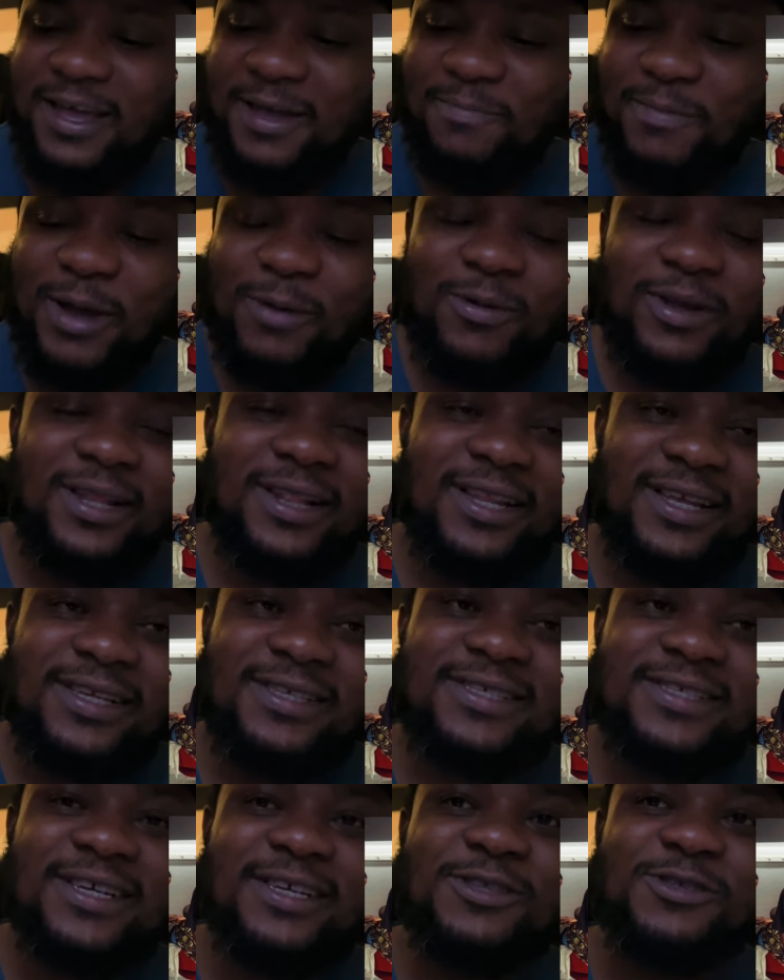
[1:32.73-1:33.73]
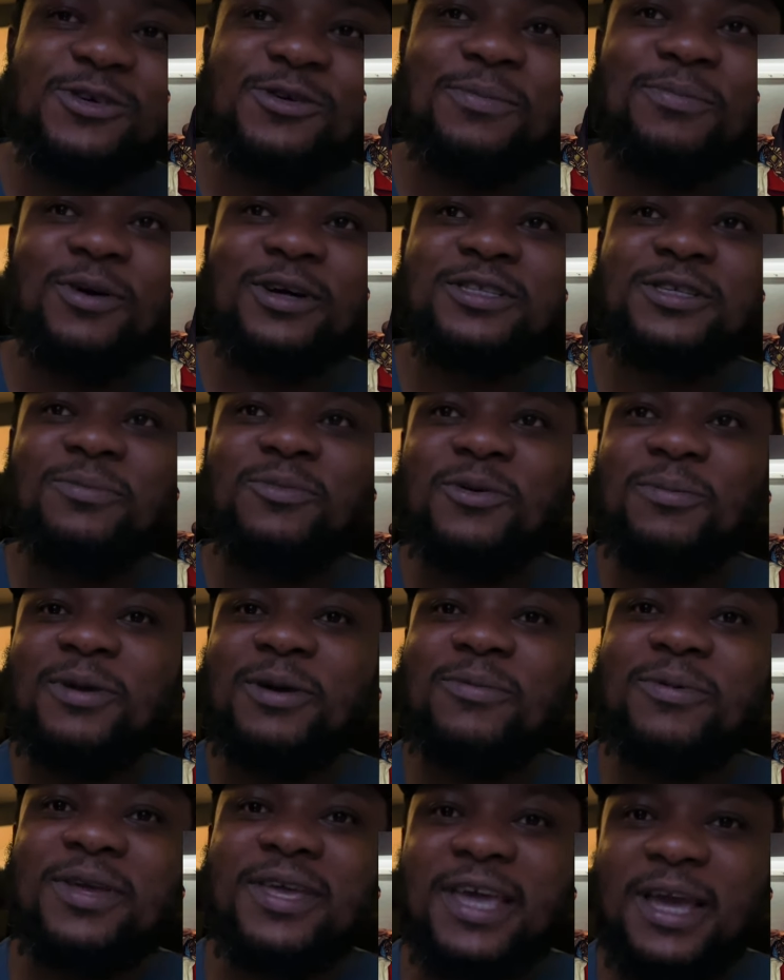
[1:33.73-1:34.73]
Make we listen to Portable,
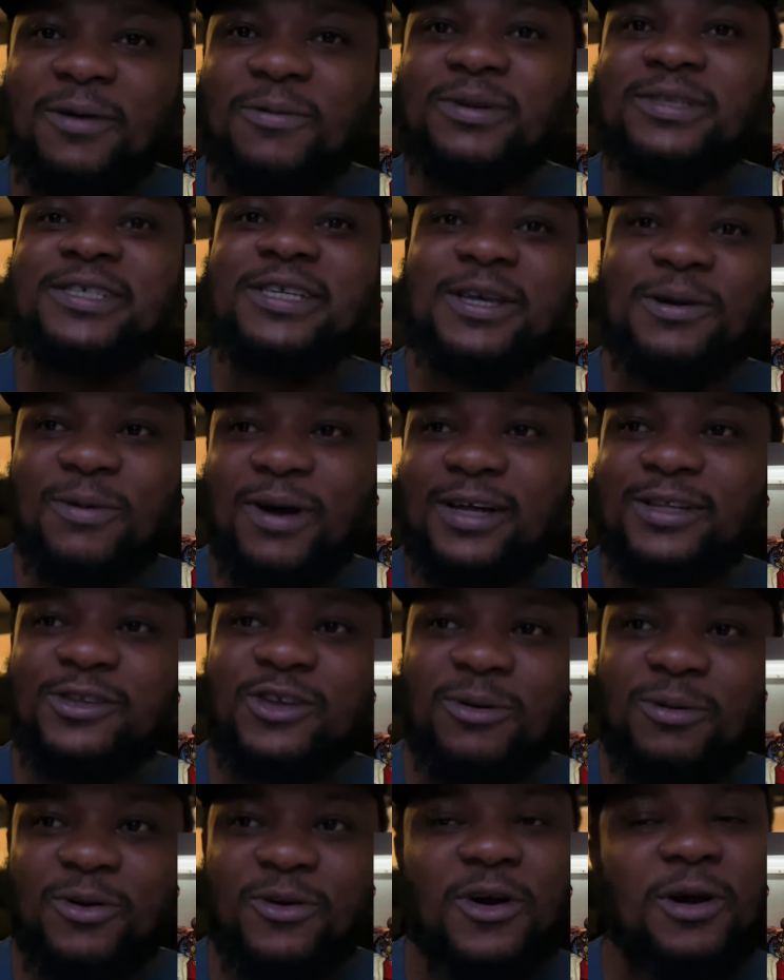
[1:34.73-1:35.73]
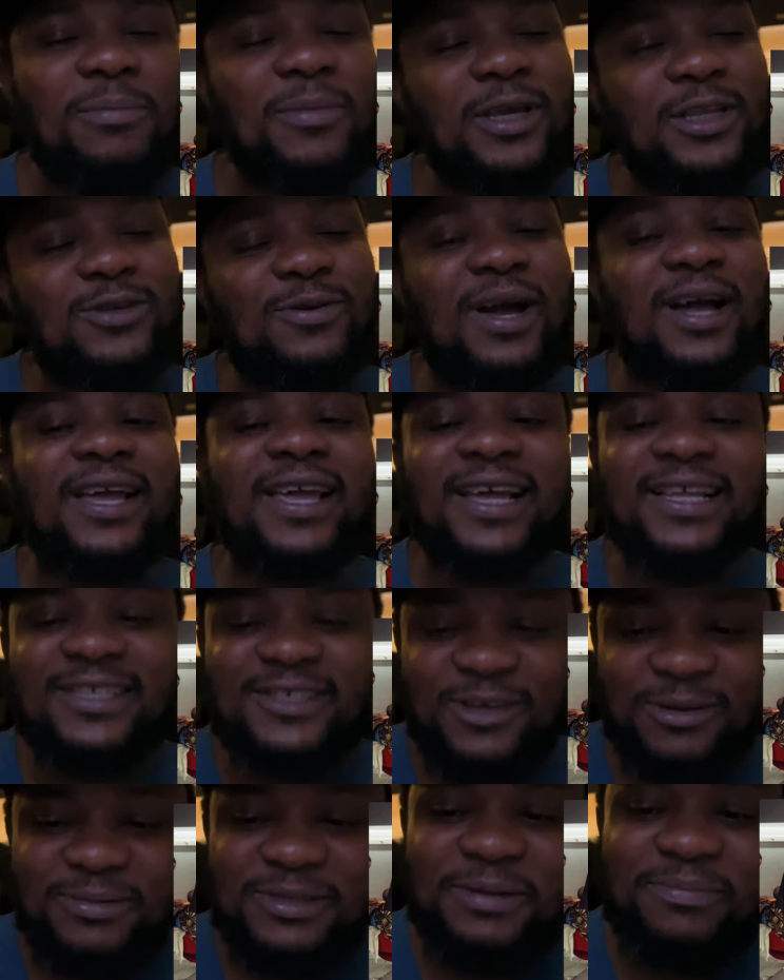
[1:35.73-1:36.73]
make we hear what he want to become me to get
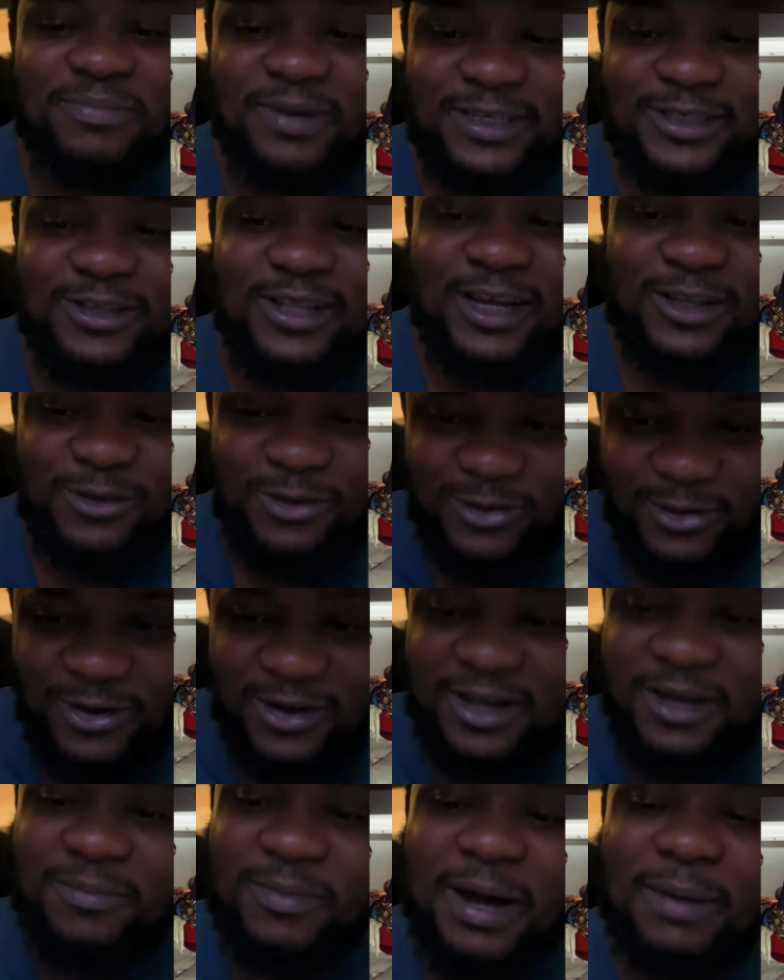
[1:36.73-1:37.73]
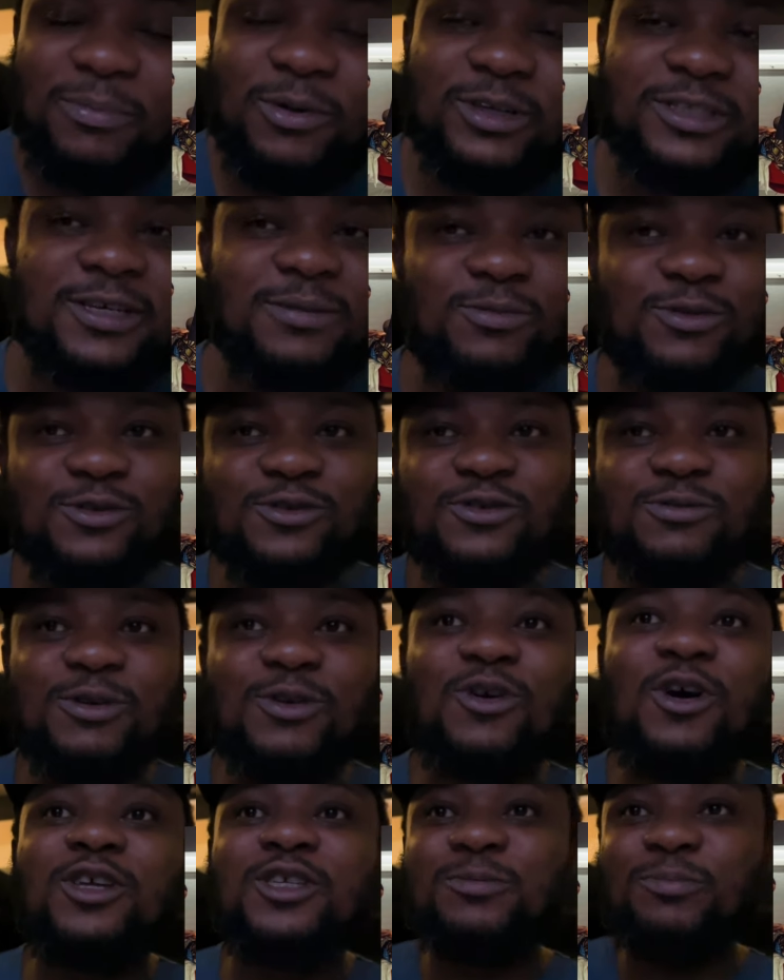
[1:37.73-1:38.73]
something personal to talk about Portable too.
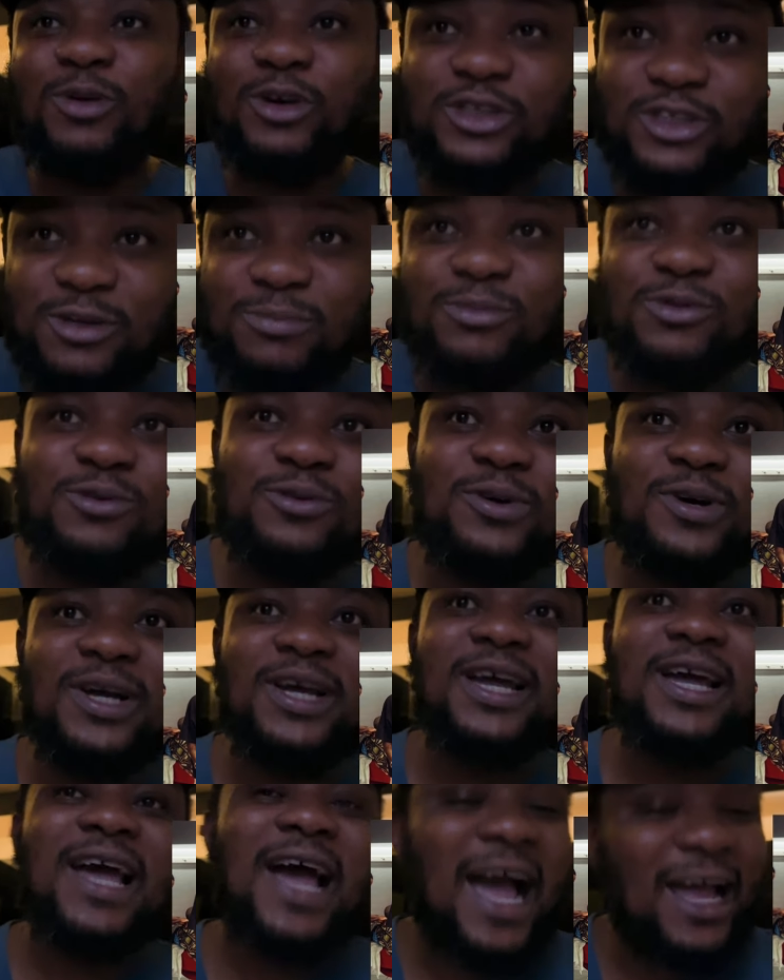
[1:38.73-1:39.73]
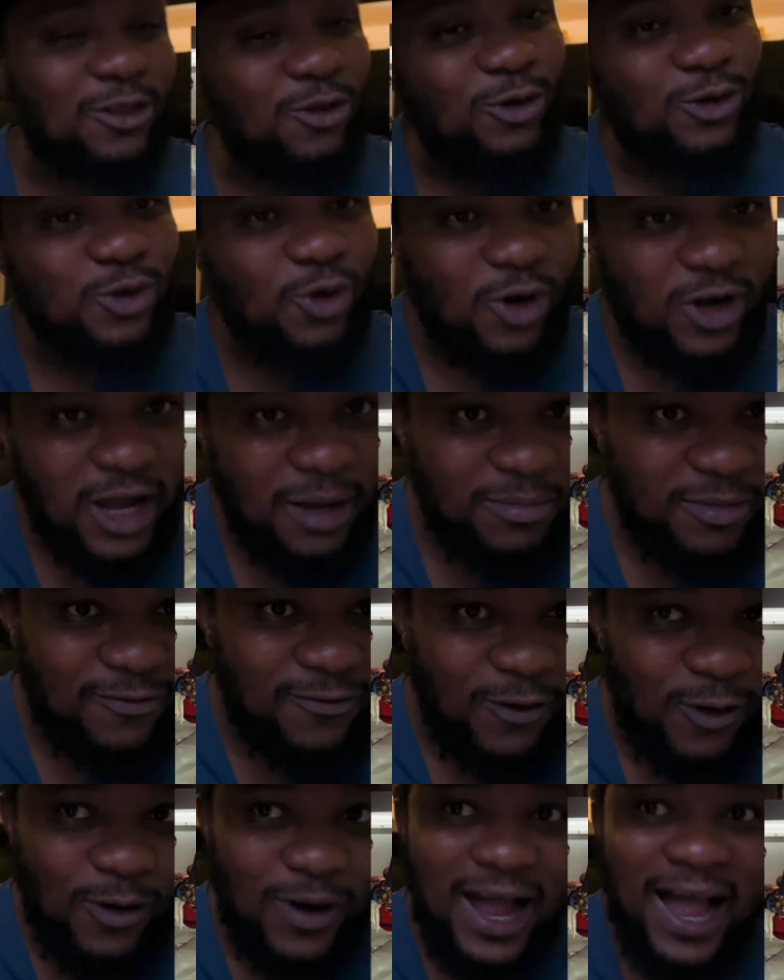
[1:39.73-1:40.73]
Because Portable, I don't talk about
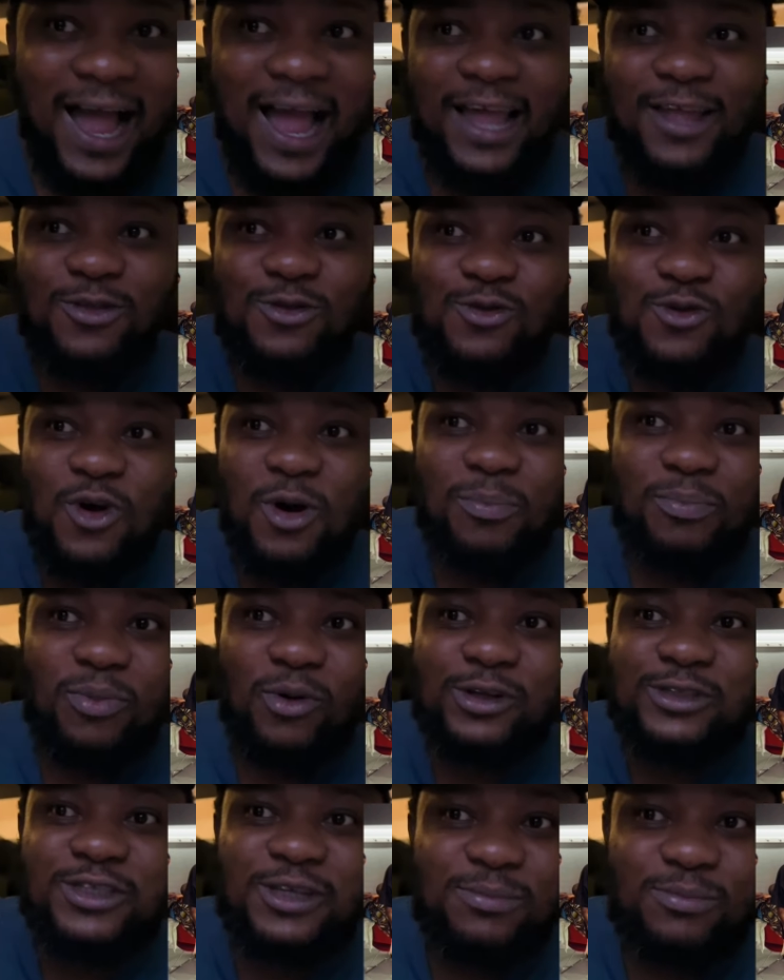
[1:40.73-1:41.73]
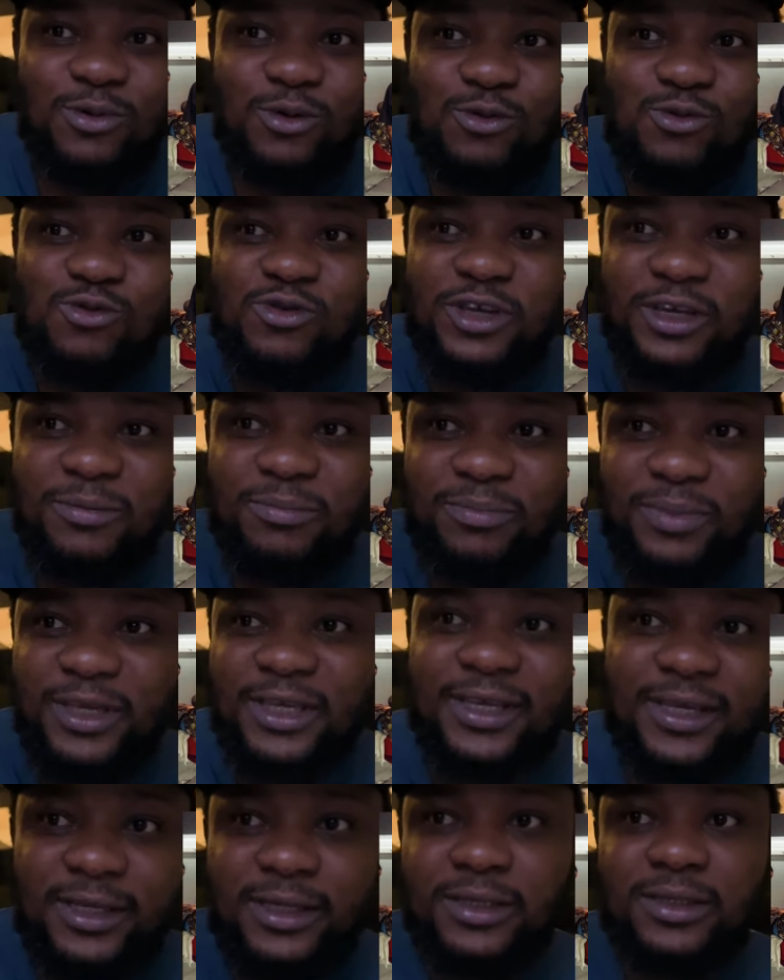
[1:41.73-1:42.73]
before. I know Portable who he
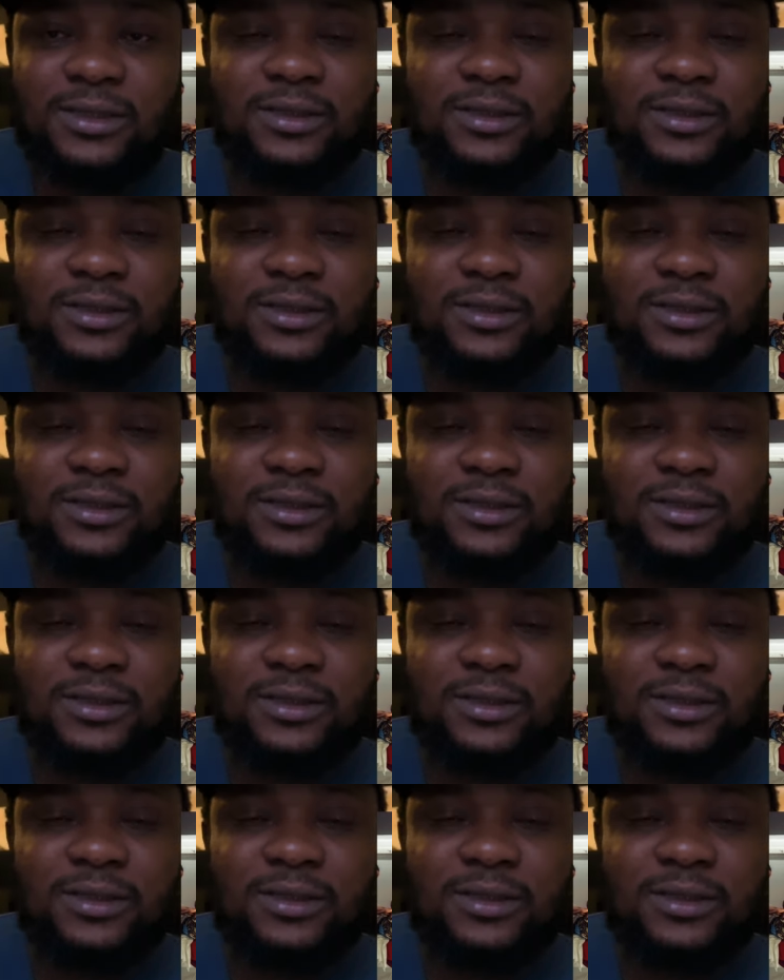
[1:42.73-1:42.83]
be.